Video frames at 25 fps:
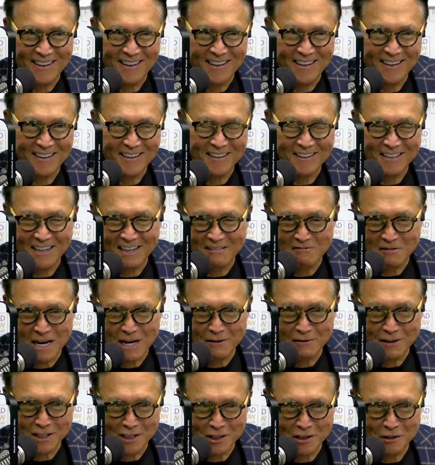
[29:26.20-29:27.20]
And we
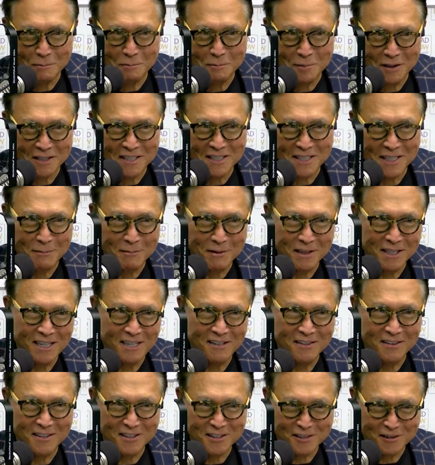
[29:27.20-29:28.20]
have a new book coming
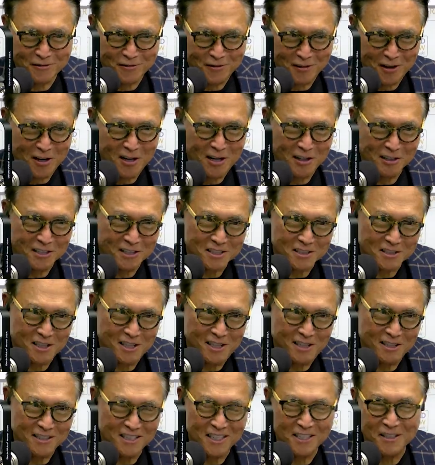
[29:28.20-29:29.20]
out this fall. It's
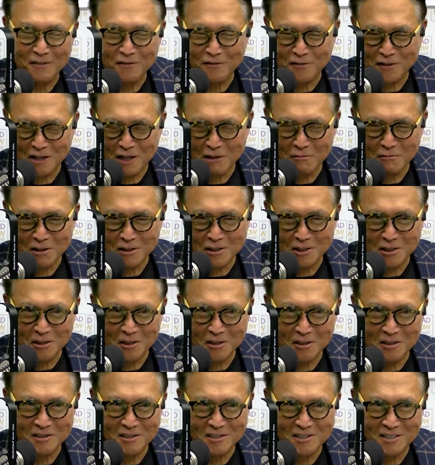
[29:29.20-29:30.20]
called Infinite
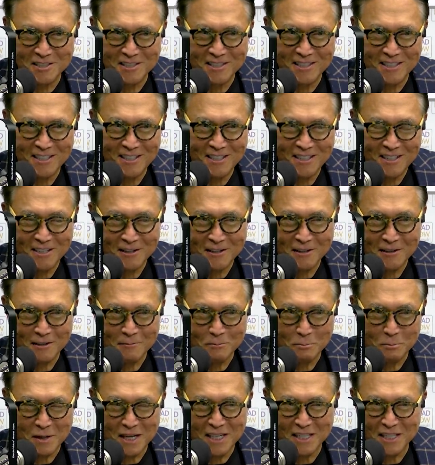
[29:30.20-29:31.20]
Returns,
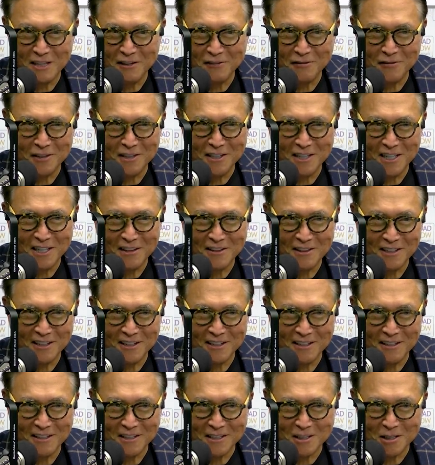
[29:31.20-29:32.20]
Money for
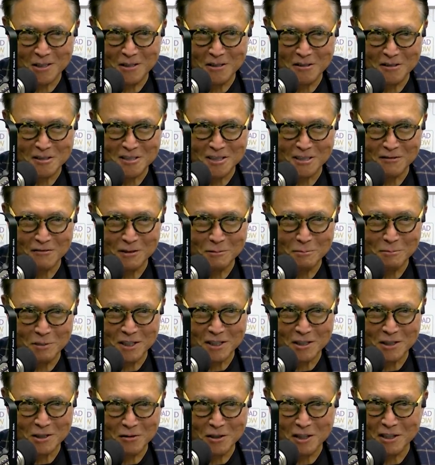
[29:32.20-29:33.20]
Nothing, Gold, Silver,
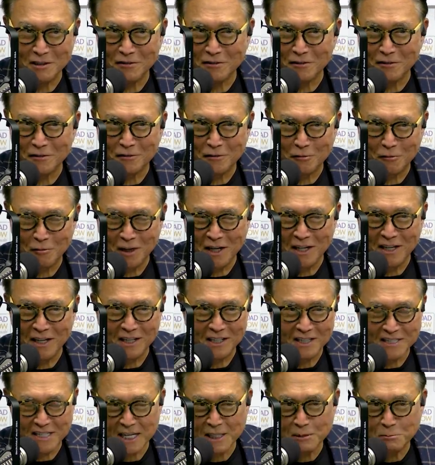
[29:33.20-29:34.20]
Bitcoin for Free.
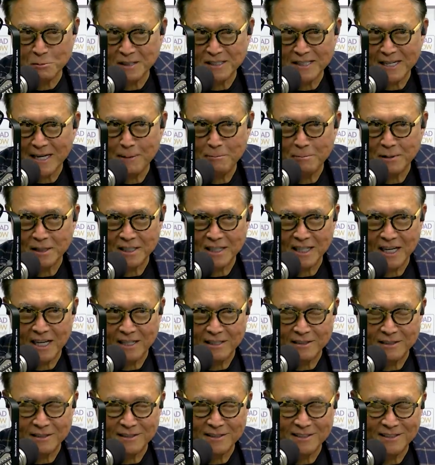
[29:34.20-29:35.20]
Because that's what's happening,
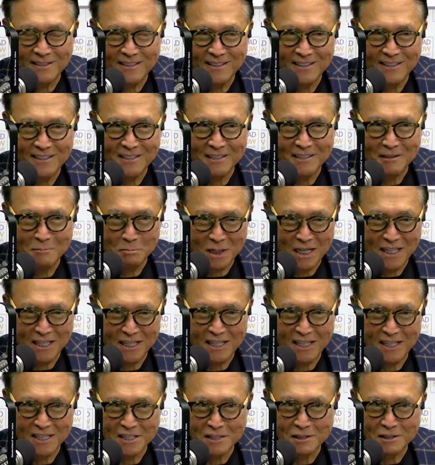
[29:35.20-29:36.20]
guys.
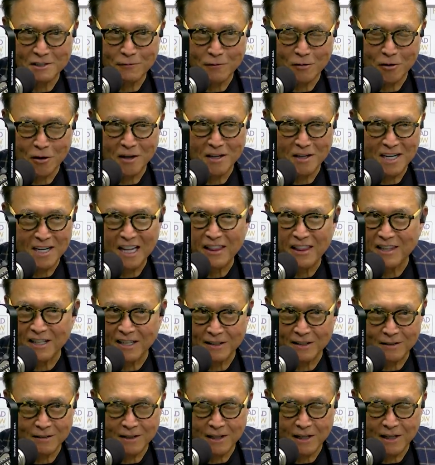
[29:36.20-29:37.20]
Money is for
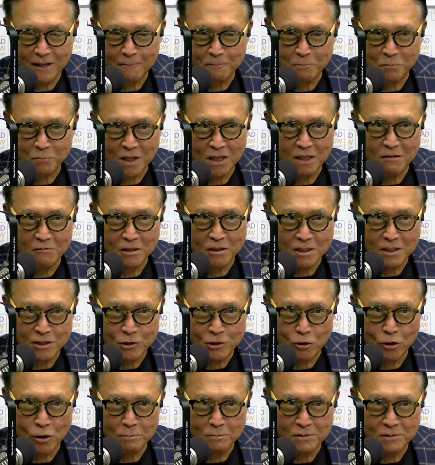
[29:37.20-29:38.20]
nothing today. You know, with
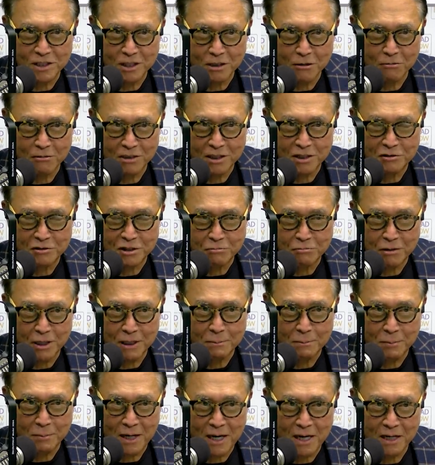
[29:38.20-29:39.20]
ZIRP, zero interest
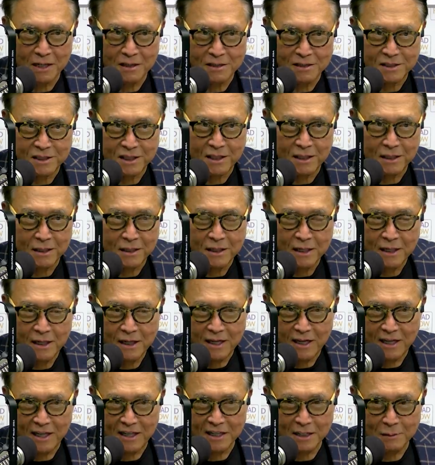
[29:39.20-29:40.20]
rate policy,
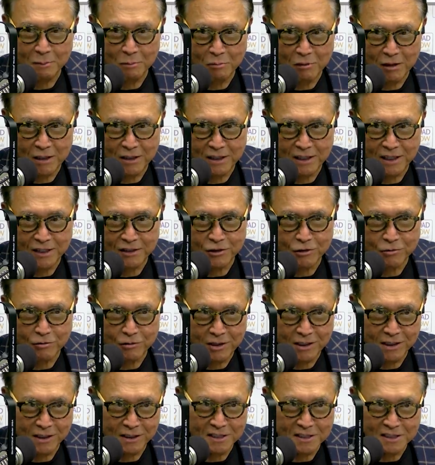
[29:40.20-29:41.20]
and they're printing
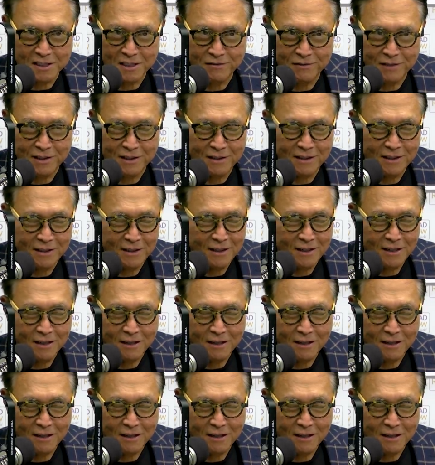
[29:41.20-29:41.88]
trillions of it.